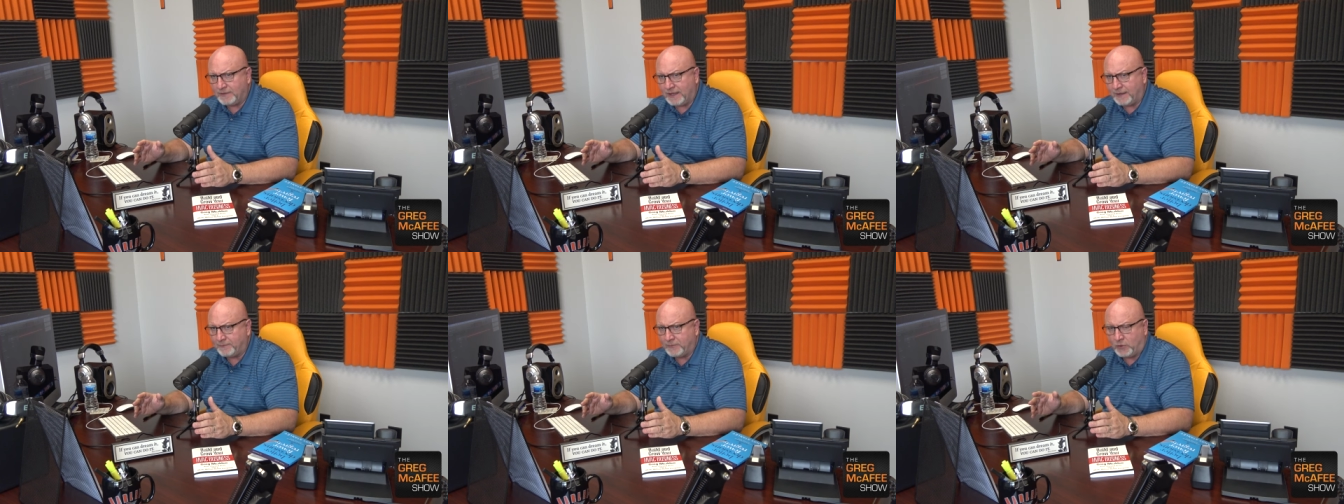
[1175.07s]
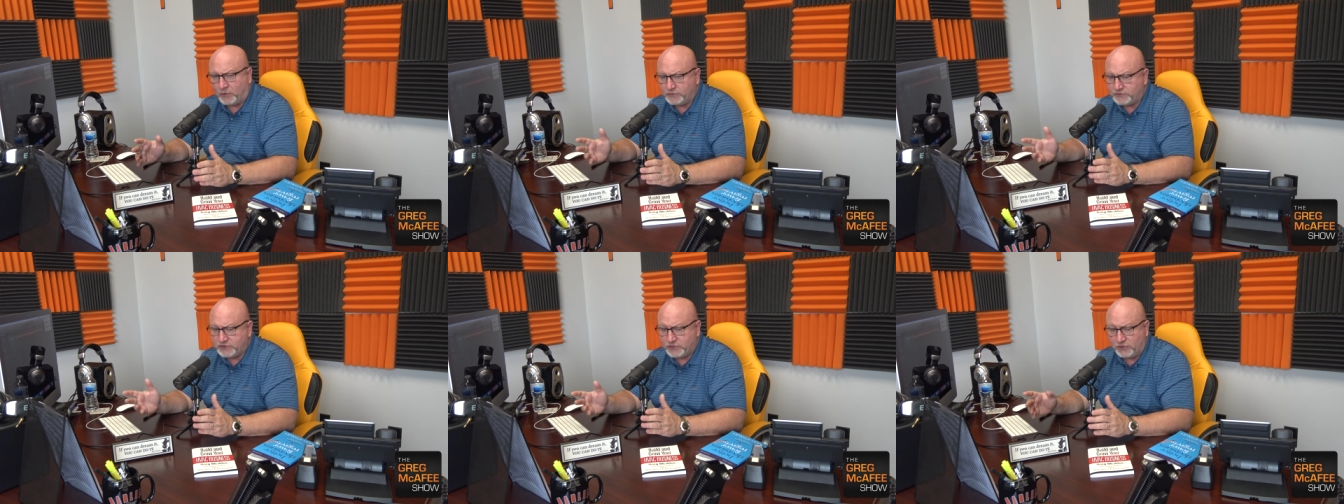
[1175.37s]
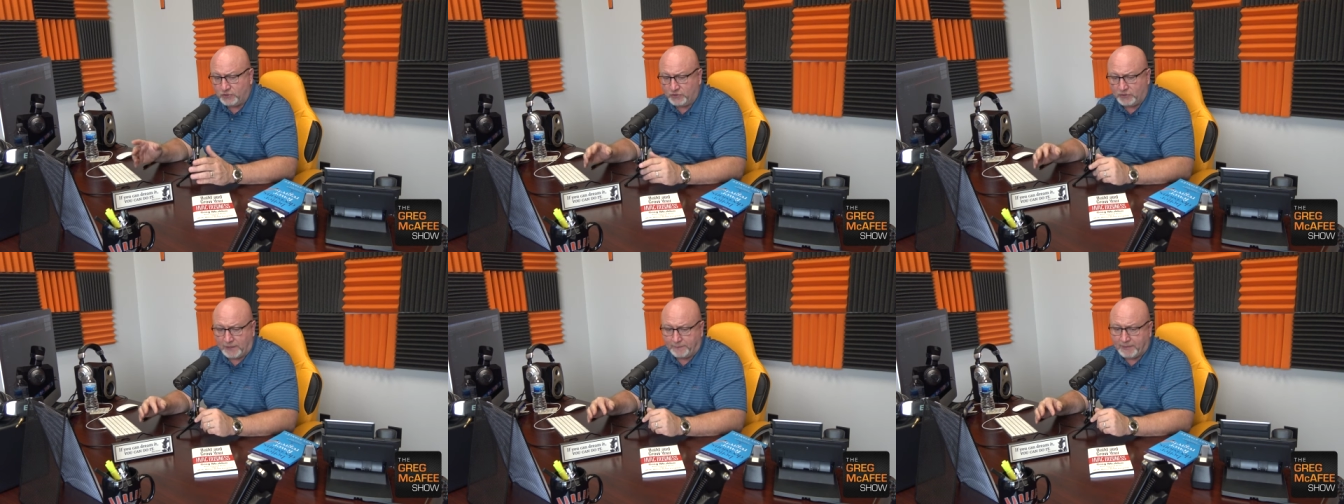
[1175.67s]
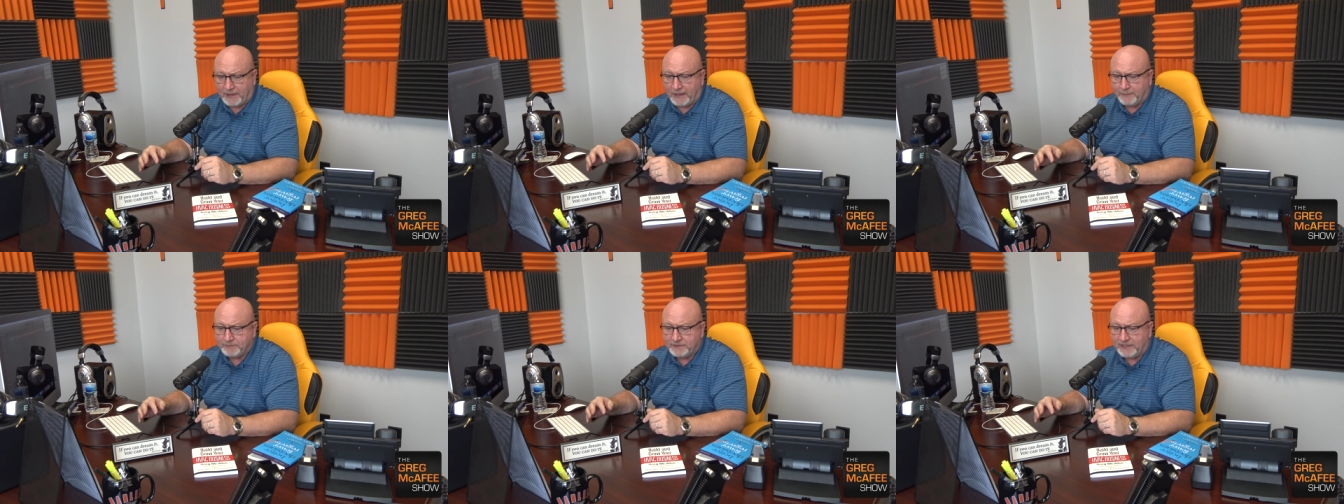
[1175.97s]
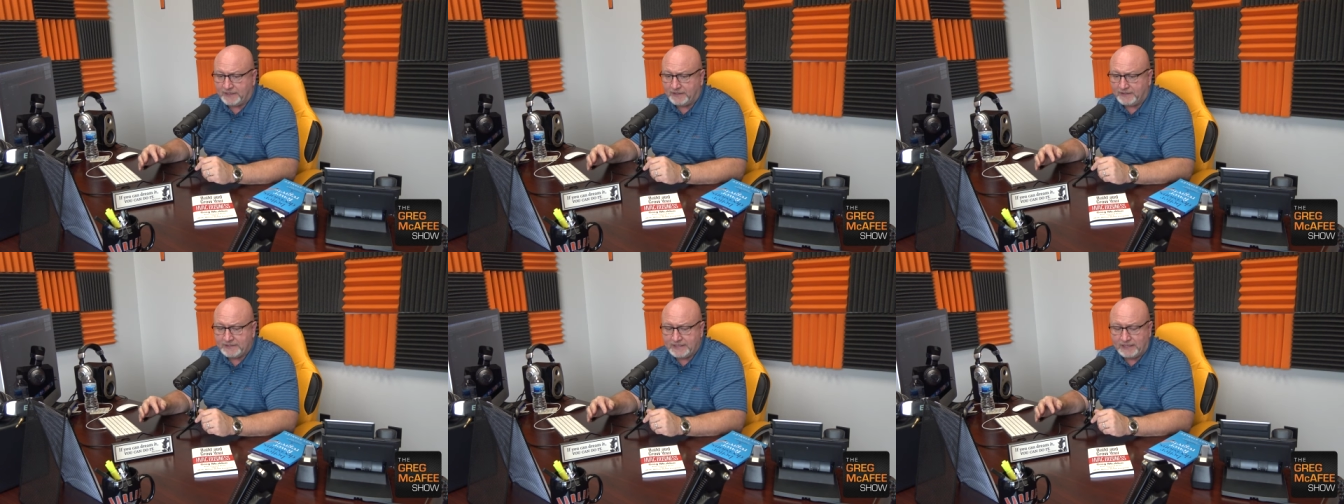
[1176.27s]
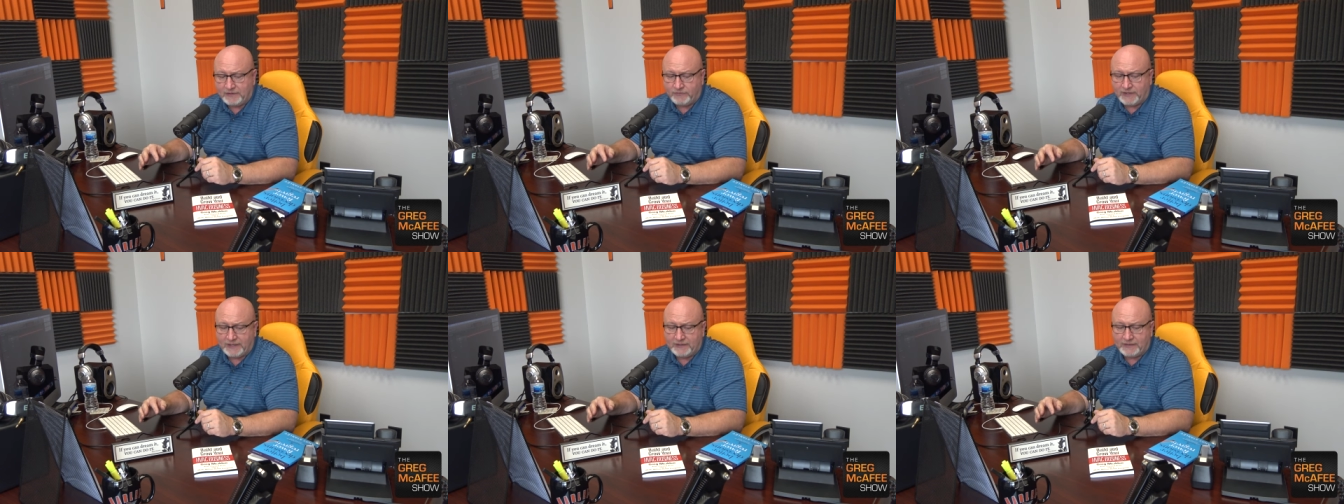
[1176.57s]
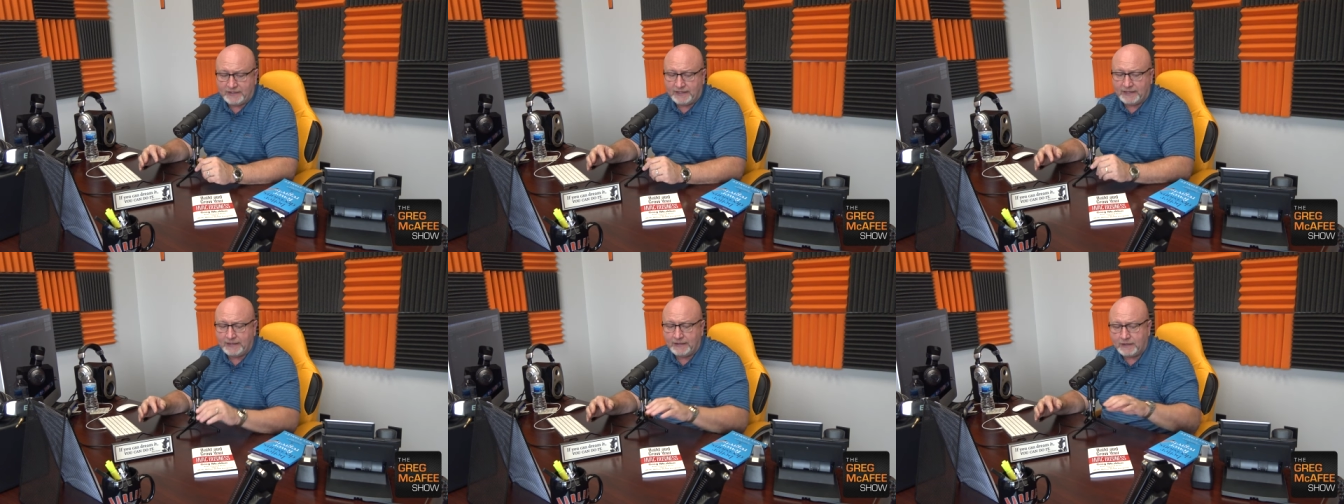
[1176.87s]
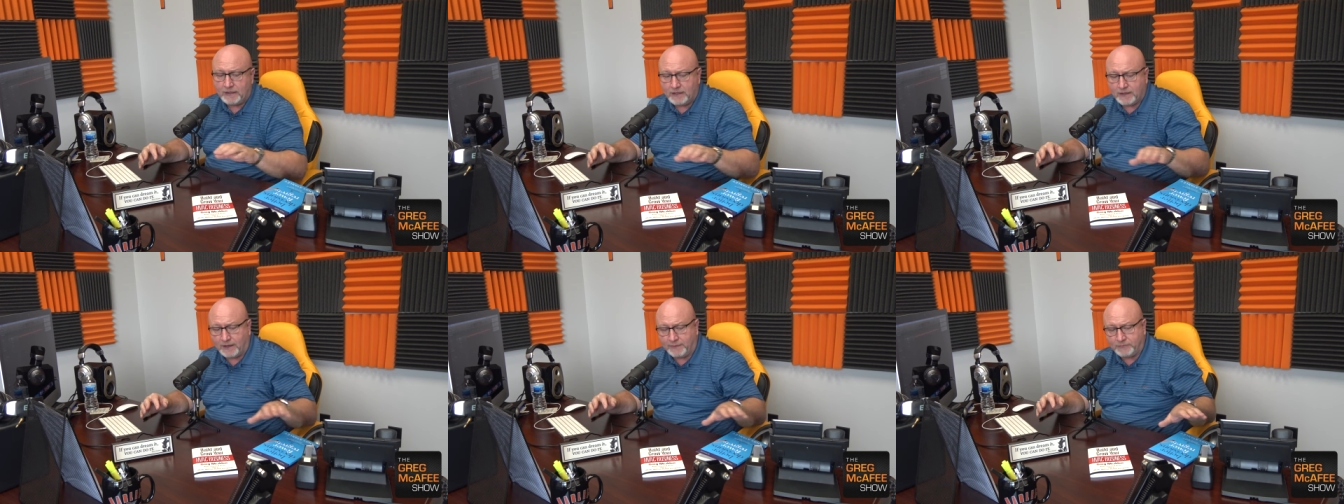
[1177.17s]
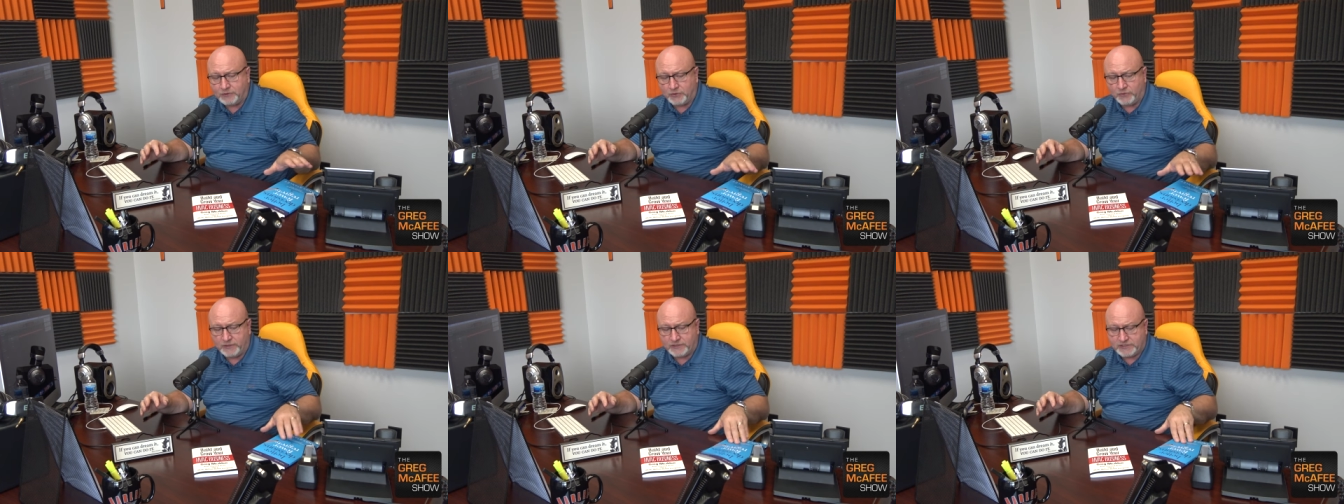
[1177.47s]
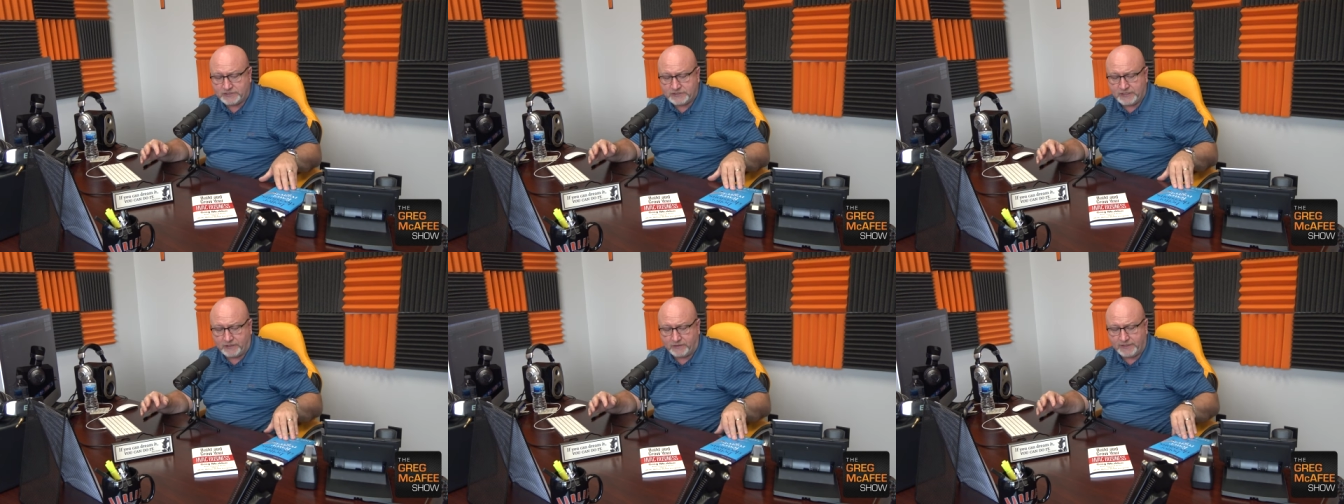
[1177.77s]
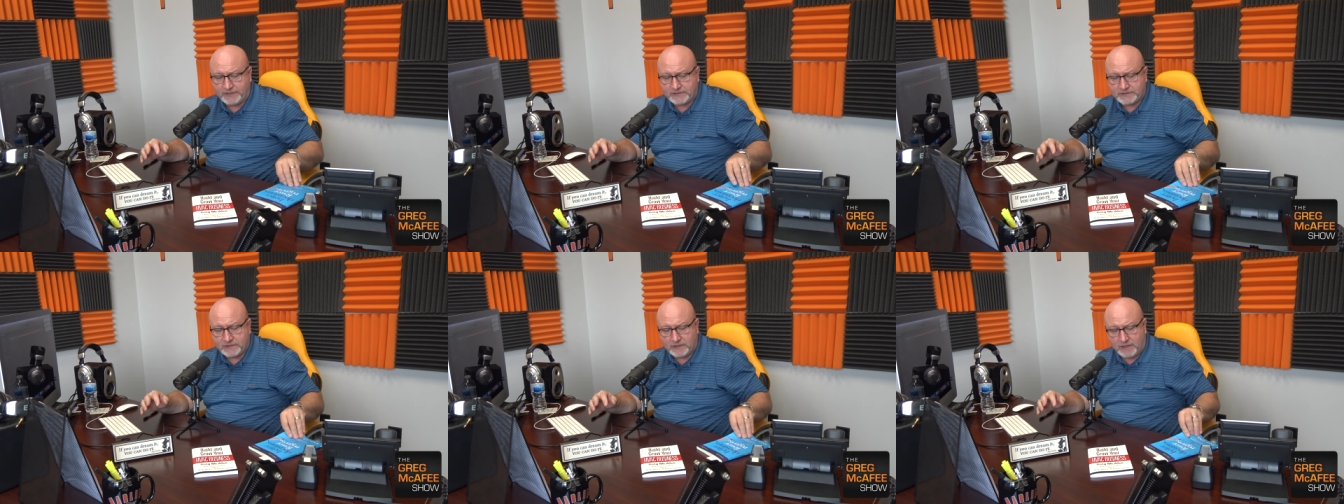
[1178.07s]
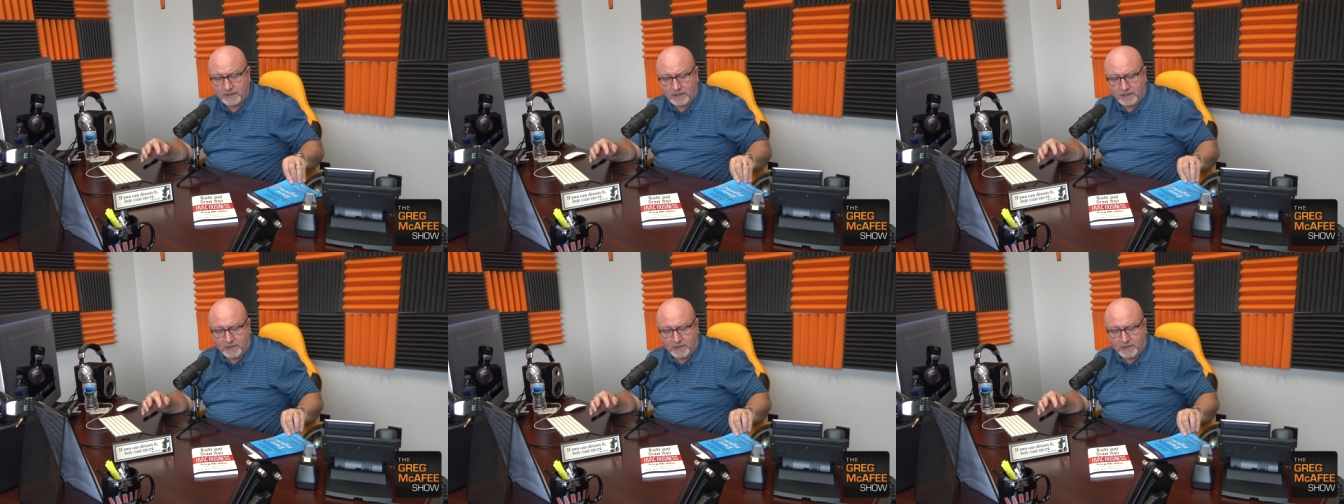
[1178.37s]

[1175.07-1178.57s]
i'm old school i popped in a dvd i'm doing a series